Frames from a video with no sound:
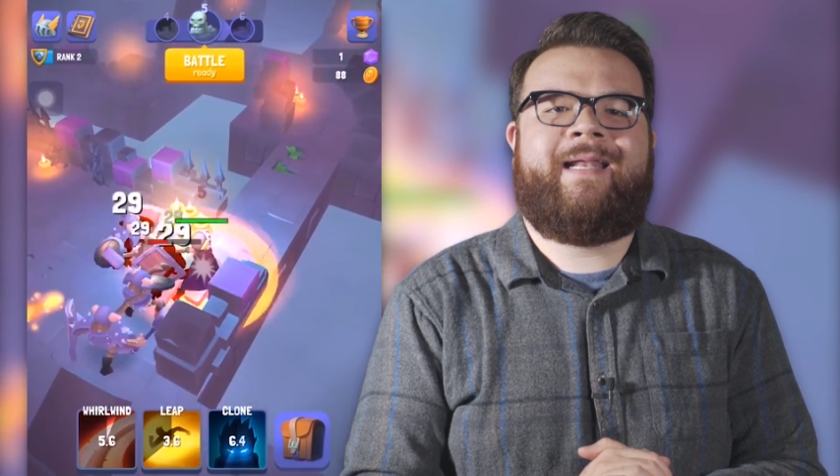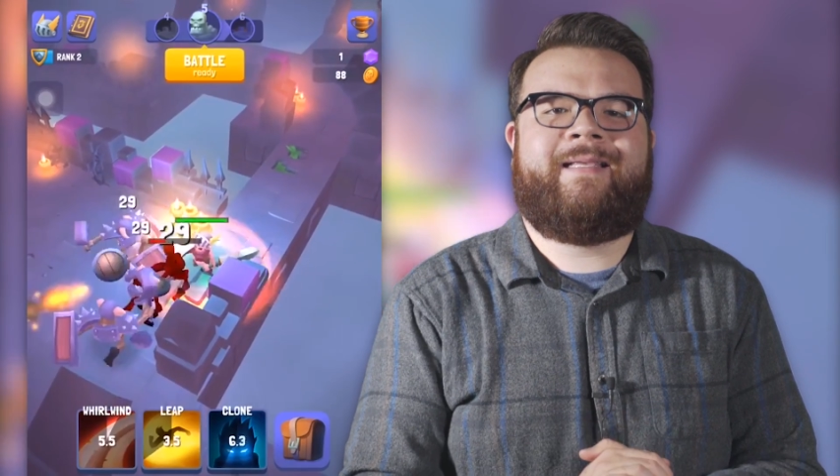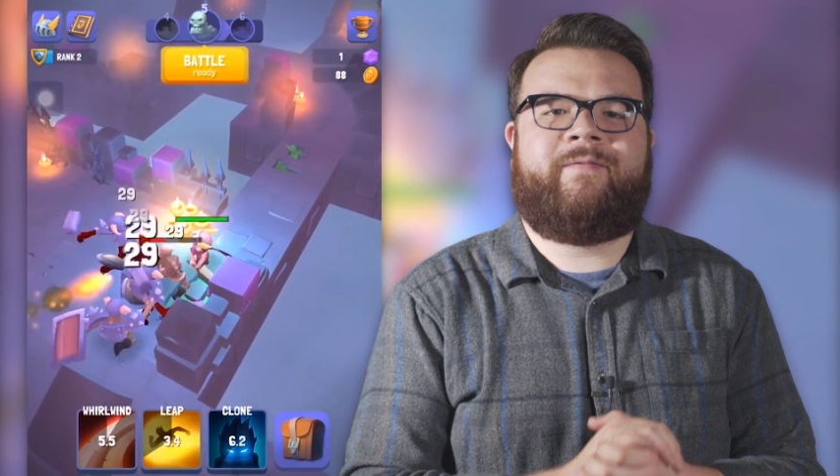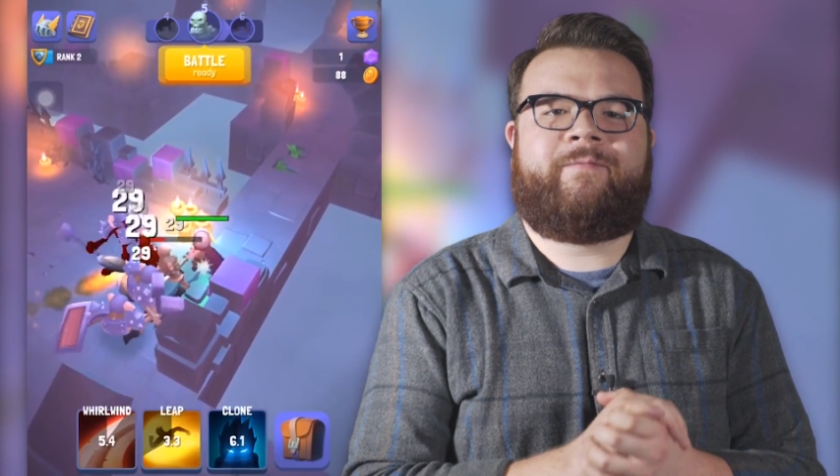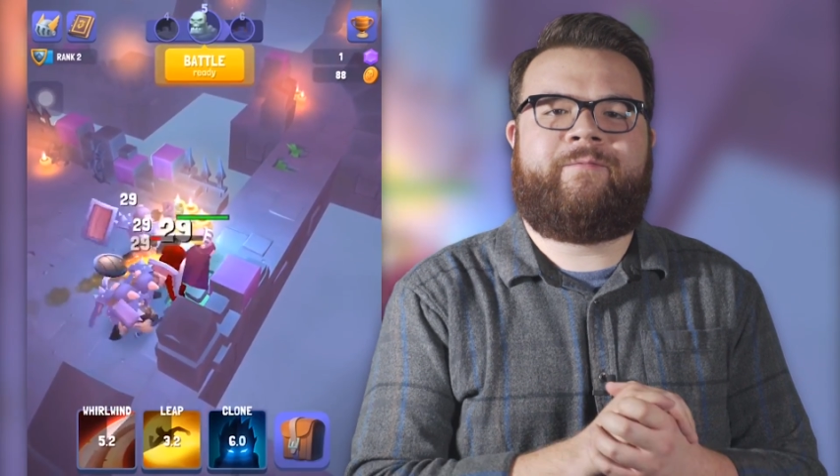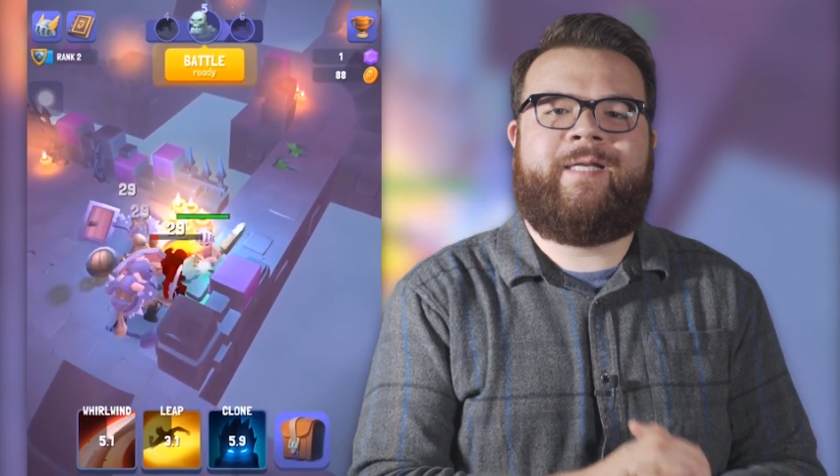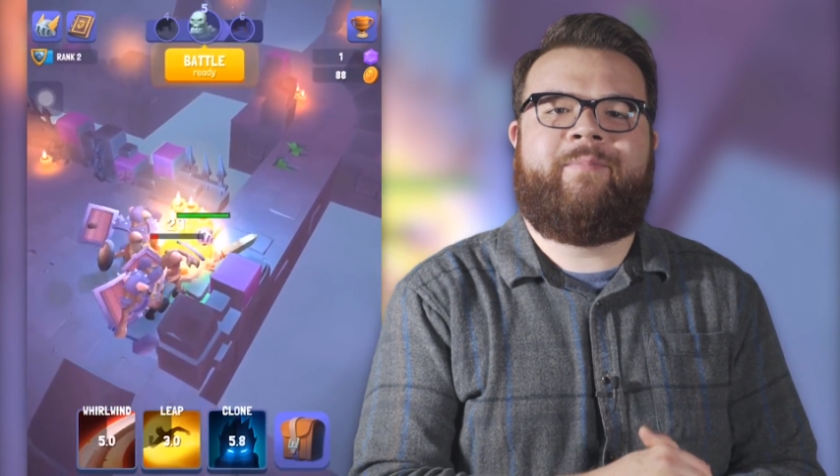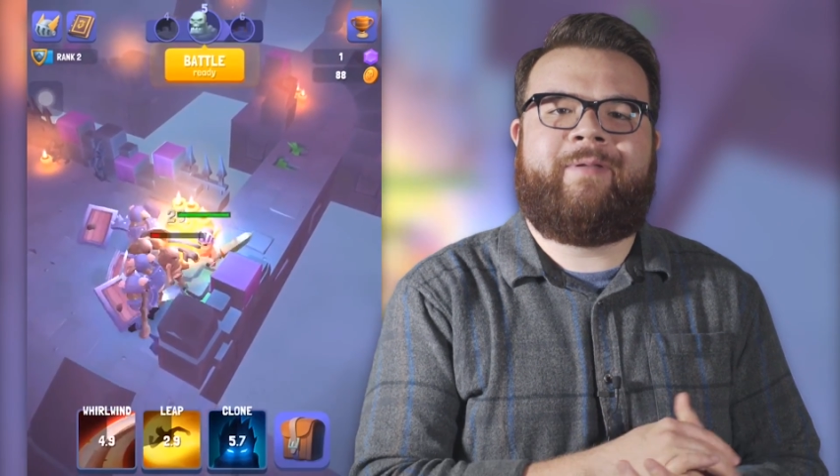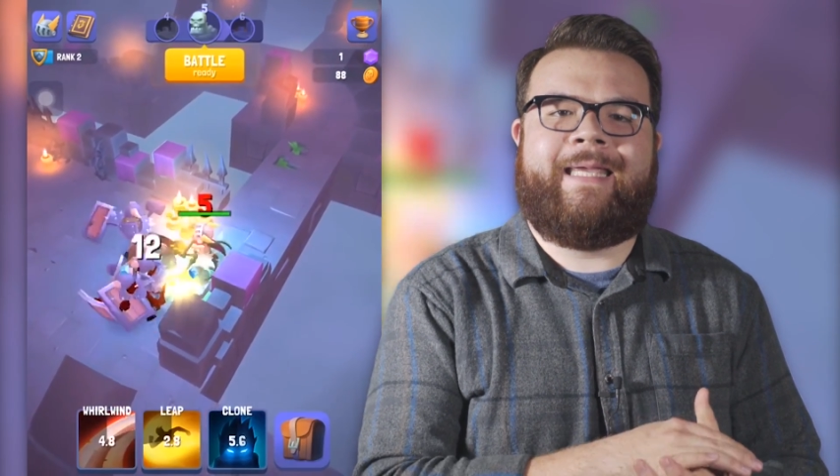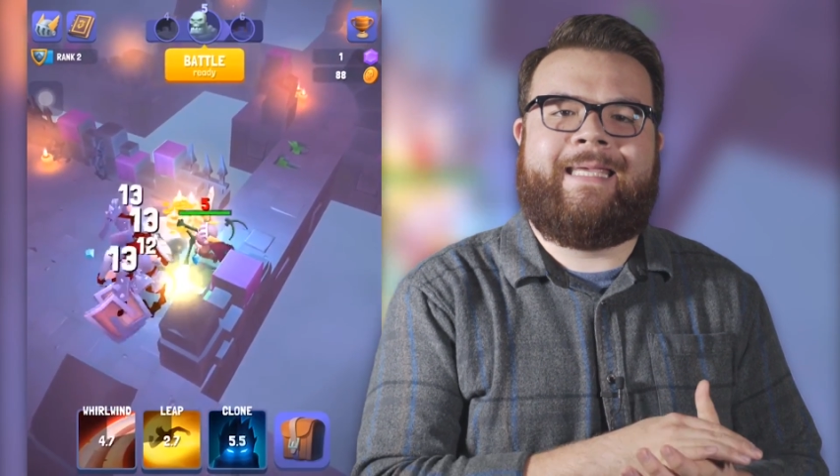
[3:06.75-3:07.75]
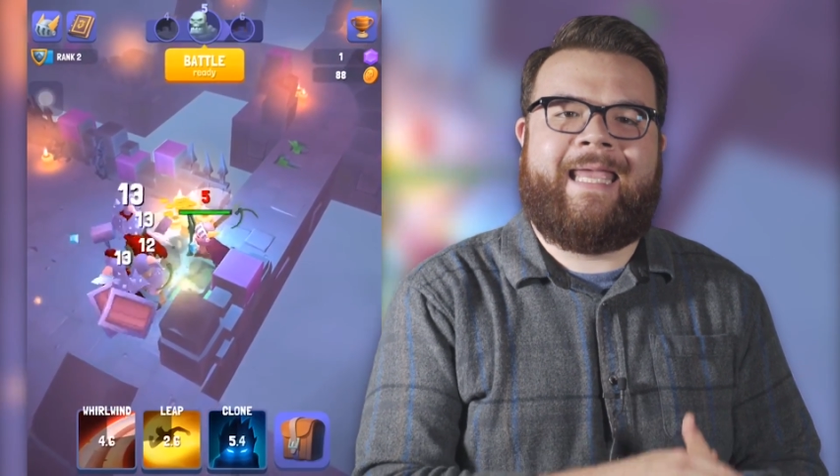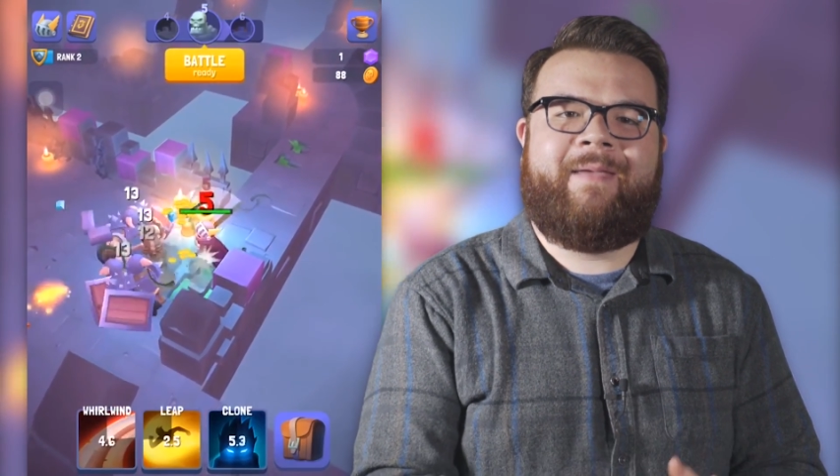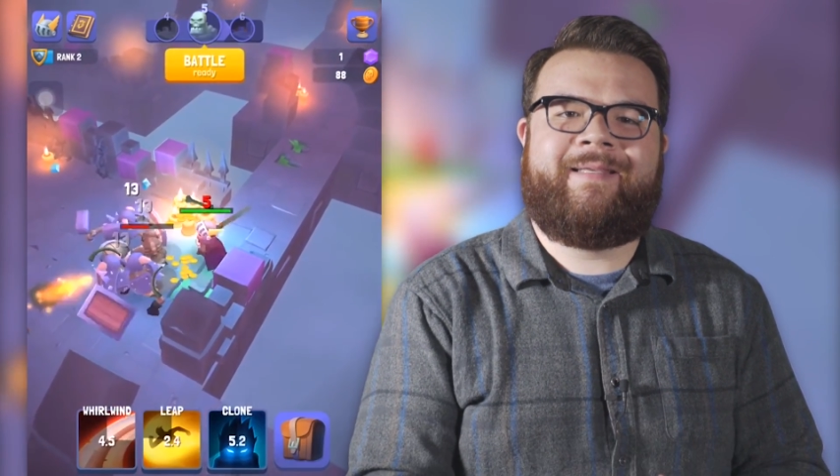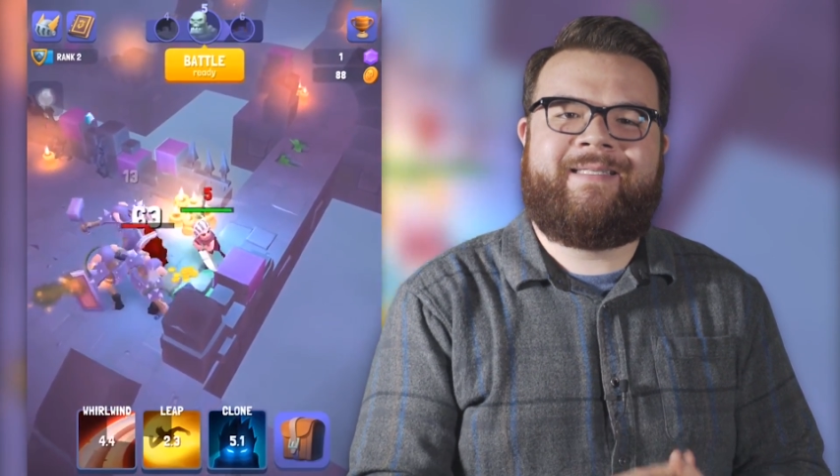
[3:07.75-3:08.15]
Knight is a free-to-play game,